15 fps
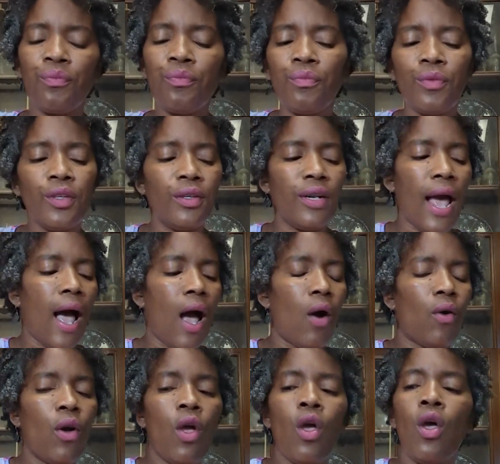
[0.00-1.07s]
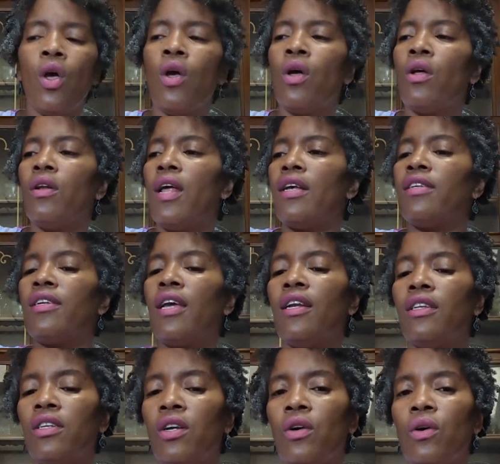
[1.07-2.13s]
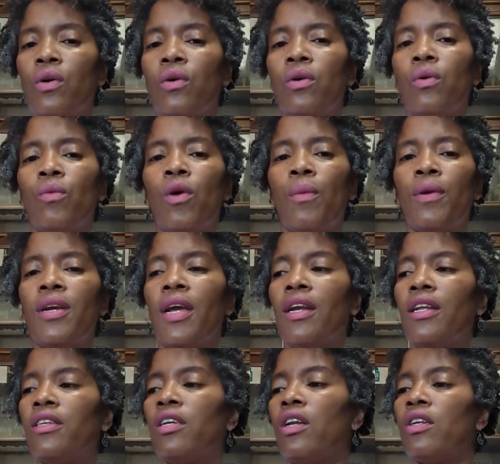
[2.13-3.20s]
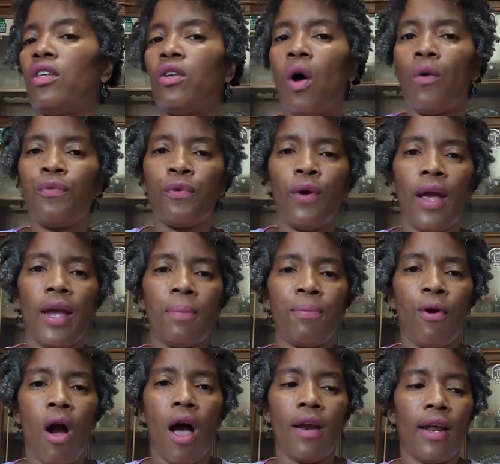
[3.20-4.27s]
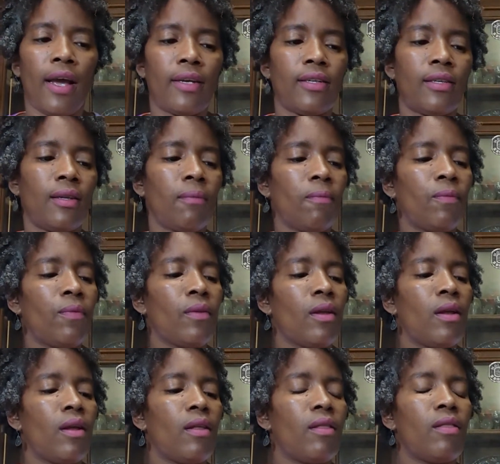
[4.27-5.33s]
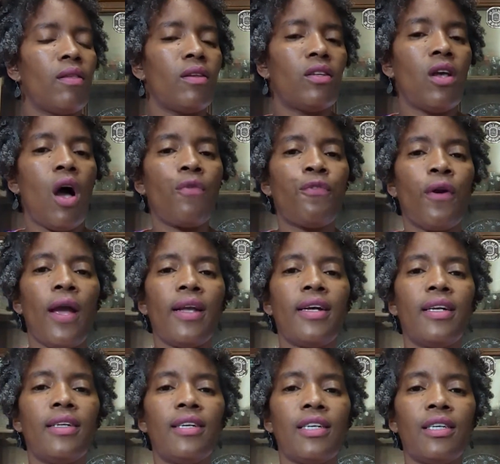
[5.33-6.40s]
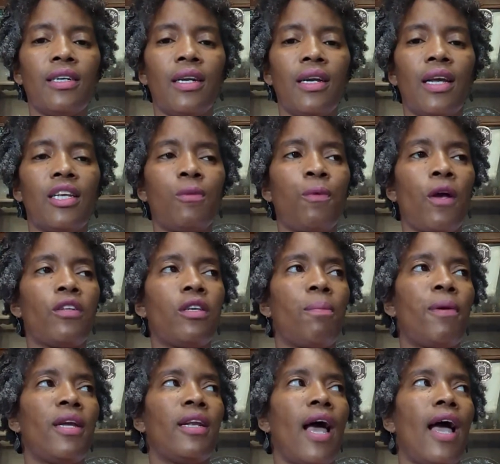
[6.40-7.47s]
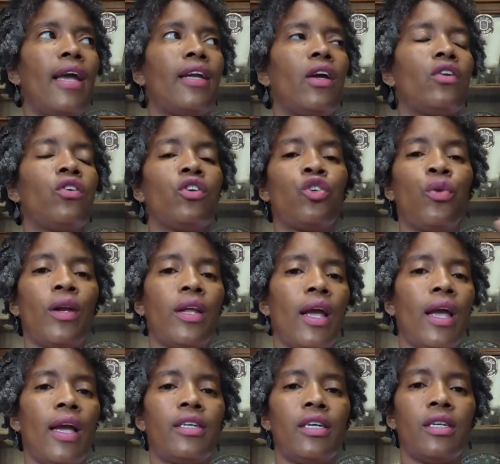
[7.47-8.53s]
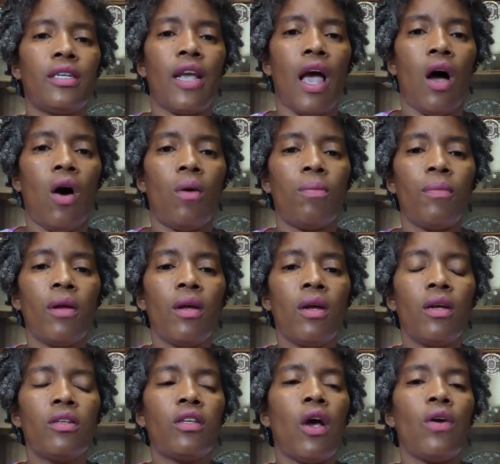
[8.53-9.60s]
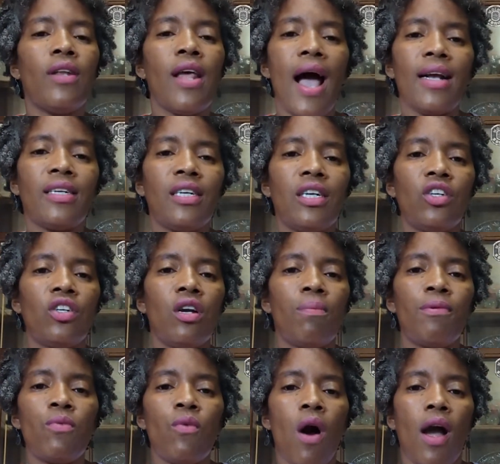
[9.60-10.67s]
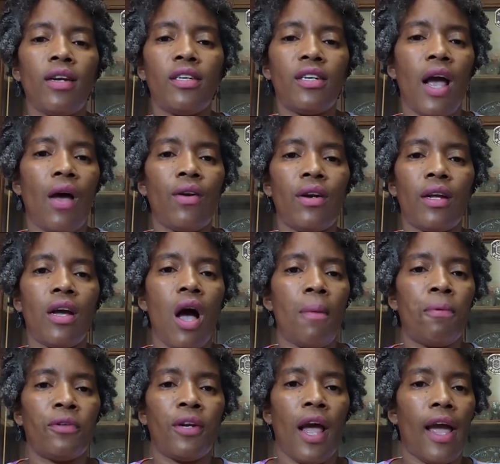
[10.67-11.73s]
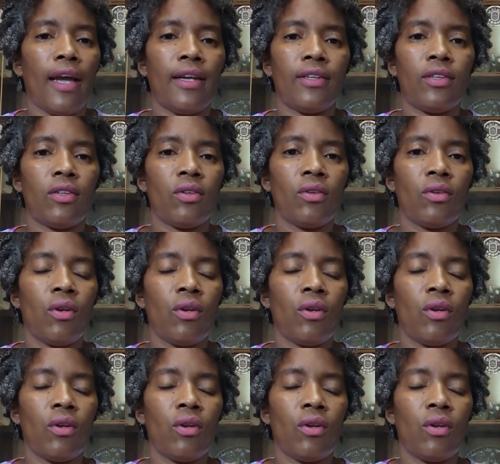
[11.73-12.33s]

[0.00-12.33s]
Now, let's get into when we get into the sulfur-8 products. Sulfur-8 conditioner is supposed to be like you're treating an itchy scalp. So it actually should be washed out in a couple days.